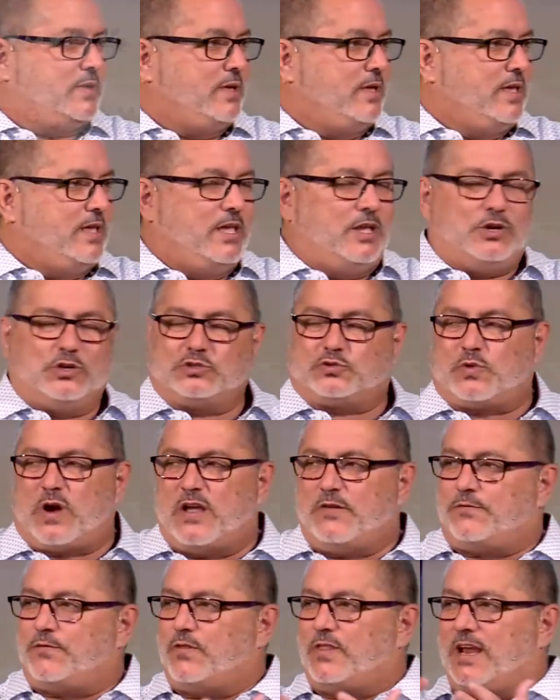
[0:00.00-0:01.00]
He goes right
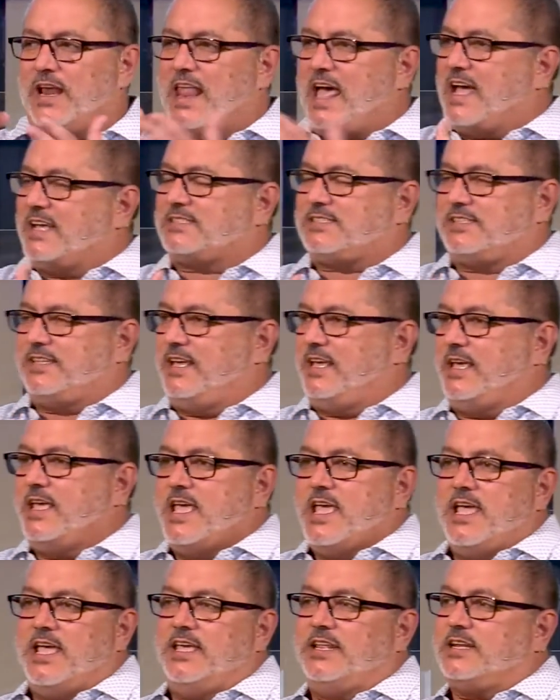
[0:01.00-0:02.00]
for the last thing.
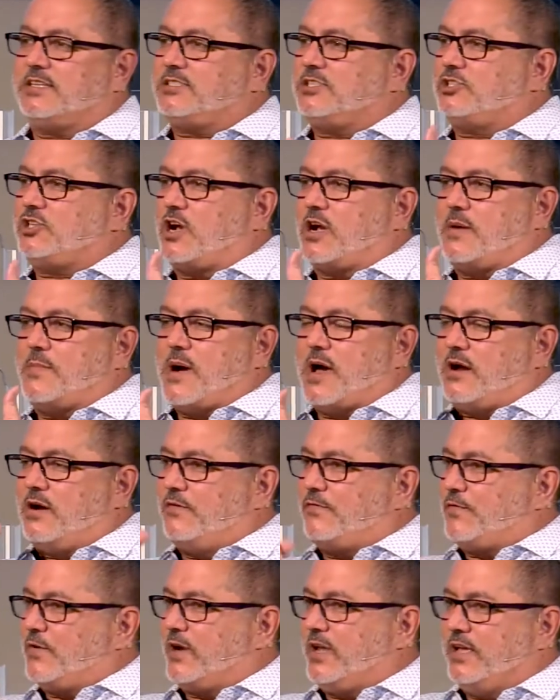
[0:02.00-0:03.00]
He doesn't talk about
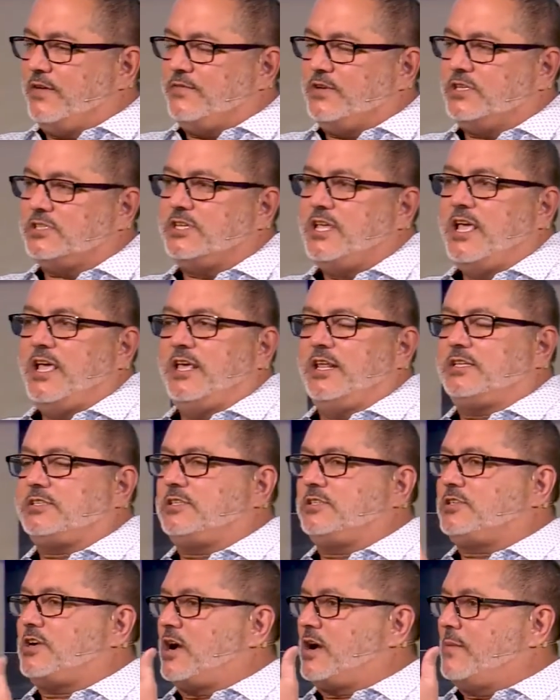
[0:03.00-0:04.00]
unforgiveness. He doesn't
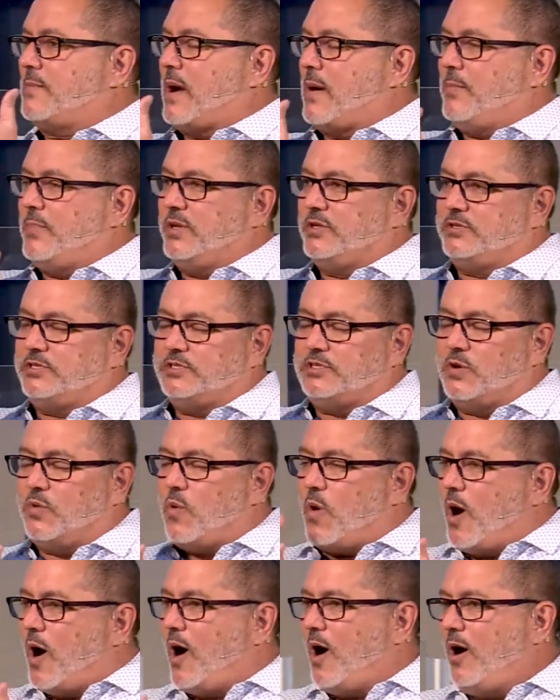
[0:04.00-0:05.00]
talk about building the
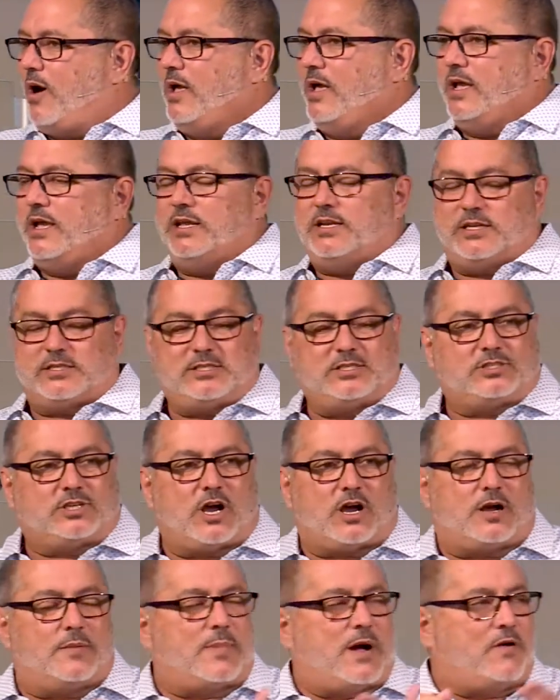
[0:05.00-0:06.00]
wall. He doesn't
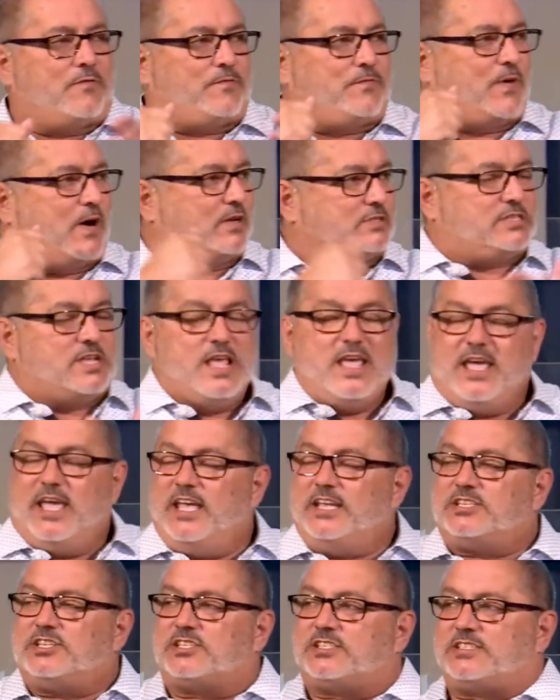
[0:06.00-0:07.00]
talk about faults. He
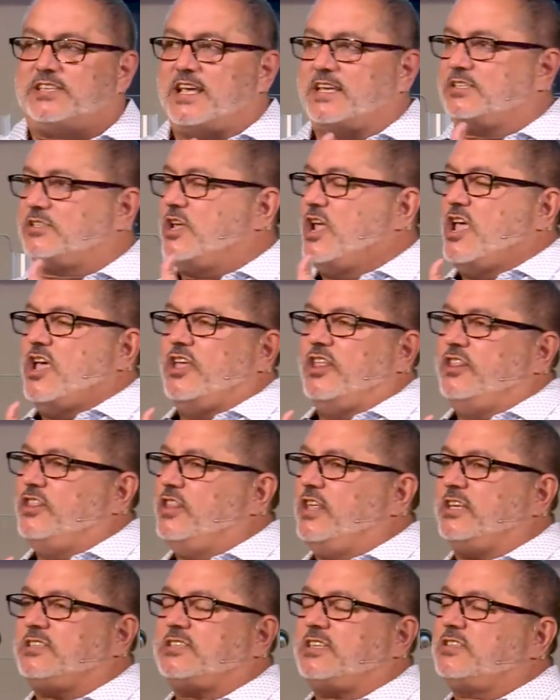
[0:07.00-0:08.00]
just says,
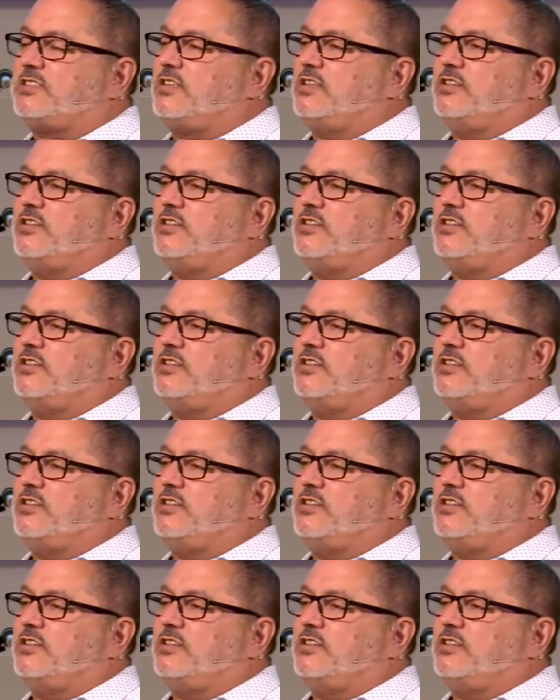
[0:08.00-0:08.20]
this is